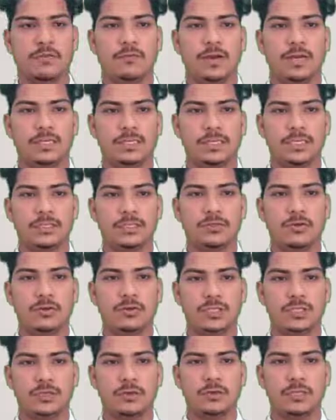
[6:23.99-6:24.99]
first is
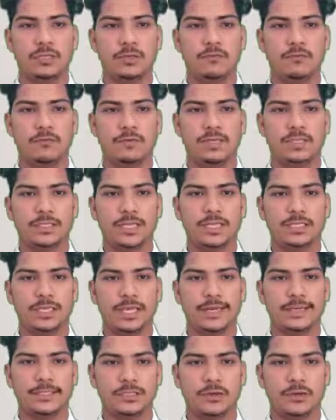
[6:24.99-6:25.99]
no storage of
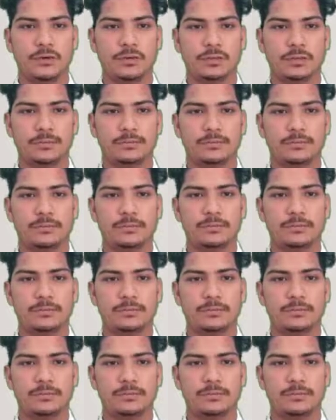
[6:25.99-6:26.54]
waste at source,